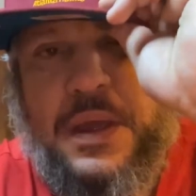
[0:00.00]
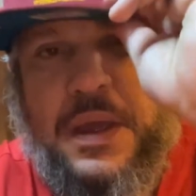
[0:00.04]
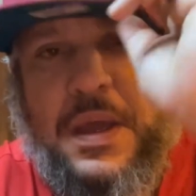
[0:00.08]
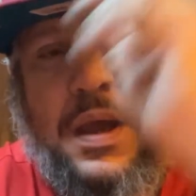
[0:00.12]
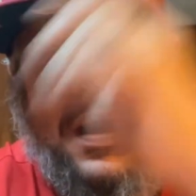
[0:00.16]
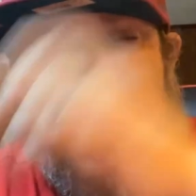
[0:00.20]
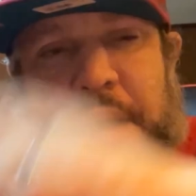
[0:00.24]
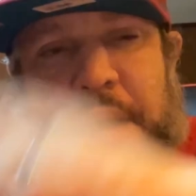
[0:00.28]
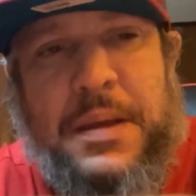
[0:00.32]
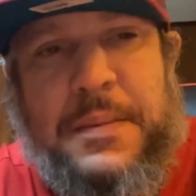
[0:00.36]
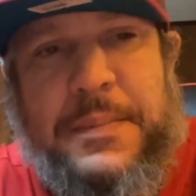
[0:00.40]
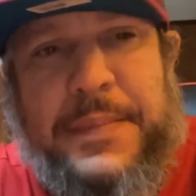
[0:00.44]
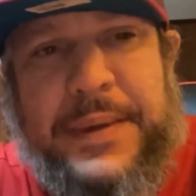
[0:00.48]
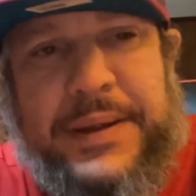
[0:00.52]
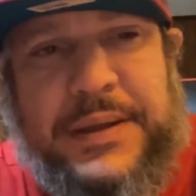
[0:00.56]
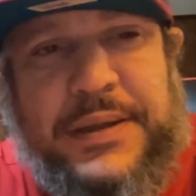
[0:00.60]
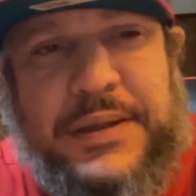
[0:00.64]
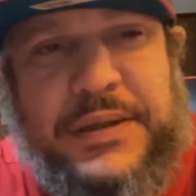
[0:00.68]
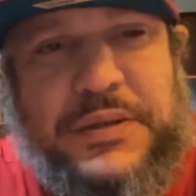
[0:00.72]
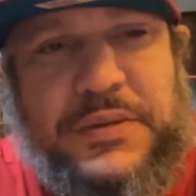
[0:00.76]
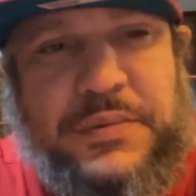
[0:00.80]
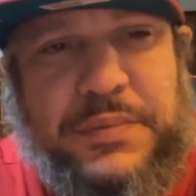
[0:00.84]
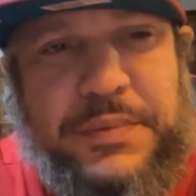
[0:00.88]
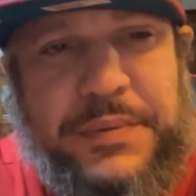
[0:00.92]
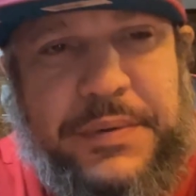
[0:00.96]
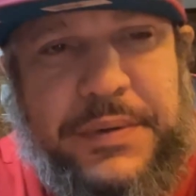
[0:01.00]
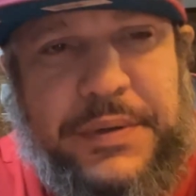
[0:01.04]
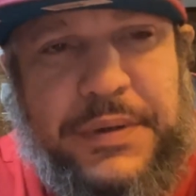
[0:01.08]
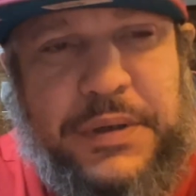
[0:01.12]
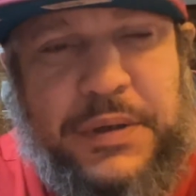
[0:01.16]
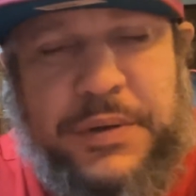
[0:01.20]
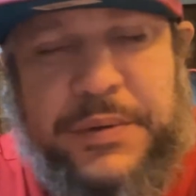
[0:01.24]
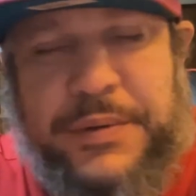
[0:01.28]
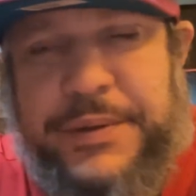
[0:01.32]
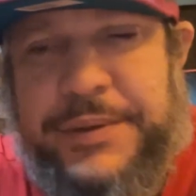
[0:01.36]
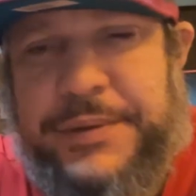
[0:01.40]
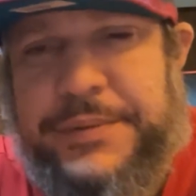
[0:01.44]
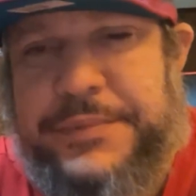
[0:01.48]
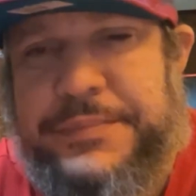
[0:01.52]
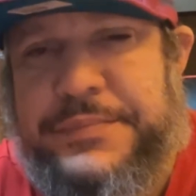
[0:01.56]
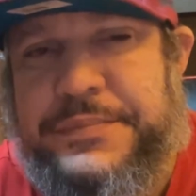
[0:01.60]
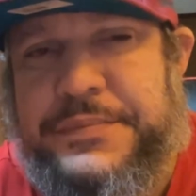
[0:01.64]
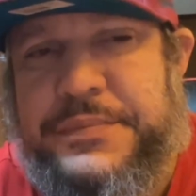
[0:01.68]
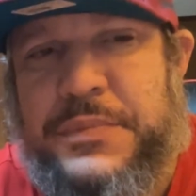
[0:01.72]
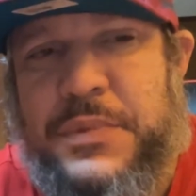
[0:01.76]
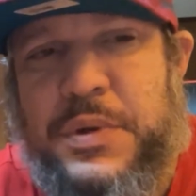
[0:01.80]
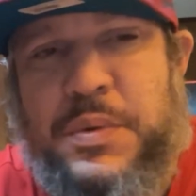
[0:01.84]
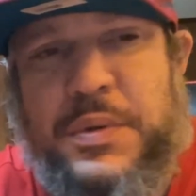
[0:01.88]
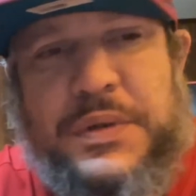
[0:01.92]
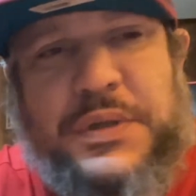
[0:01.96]
I'm gonna make this real quick.
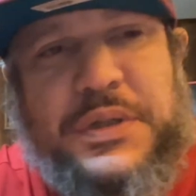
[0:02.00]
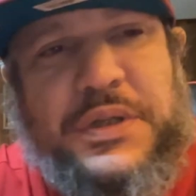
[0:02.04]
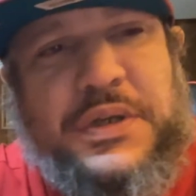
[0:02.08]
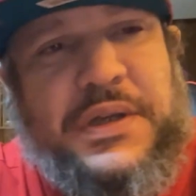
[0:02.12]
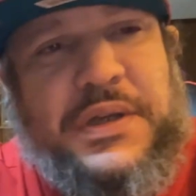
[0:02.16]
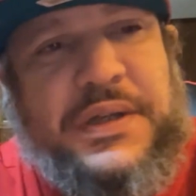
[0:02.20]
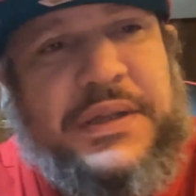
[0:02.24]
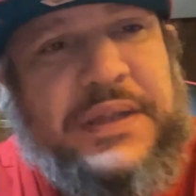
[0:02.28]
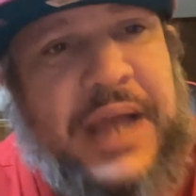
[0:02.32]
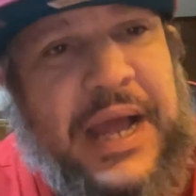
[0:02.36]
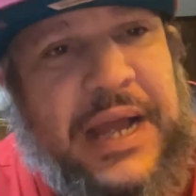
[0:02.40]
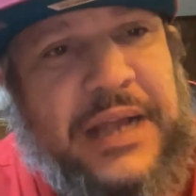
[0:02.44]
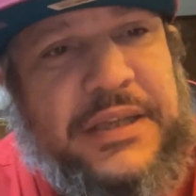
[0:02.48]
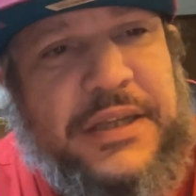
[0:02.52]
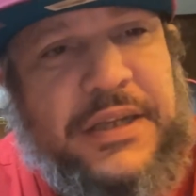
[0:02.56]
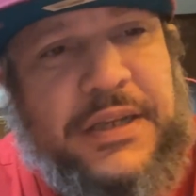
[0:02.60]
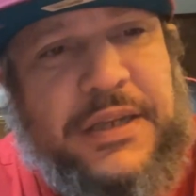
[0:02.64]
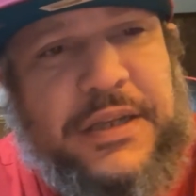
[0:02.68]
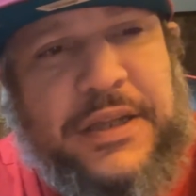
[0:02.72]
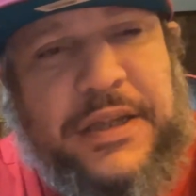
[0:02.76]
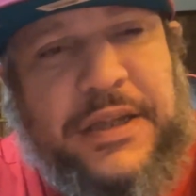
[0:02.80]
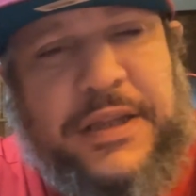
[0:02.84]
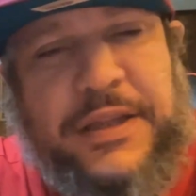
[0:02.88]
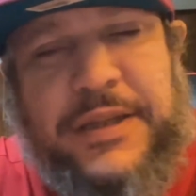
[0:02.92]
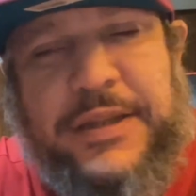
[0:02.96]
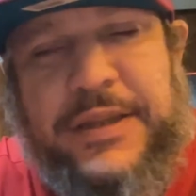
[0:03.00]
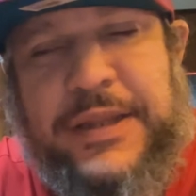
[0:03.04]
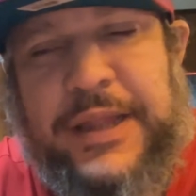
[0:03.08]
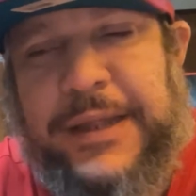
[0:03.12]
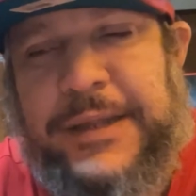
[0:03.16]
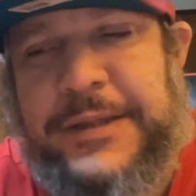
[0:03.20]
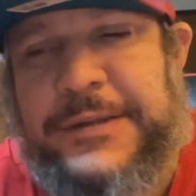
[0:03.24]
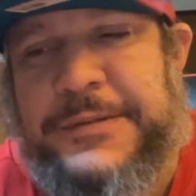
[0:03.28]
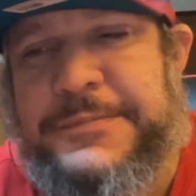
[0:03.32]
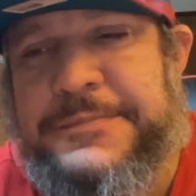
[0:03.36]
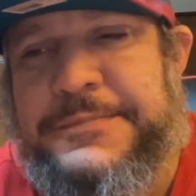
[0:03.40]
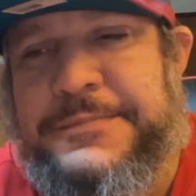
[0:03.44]
Went to the doctor the other day.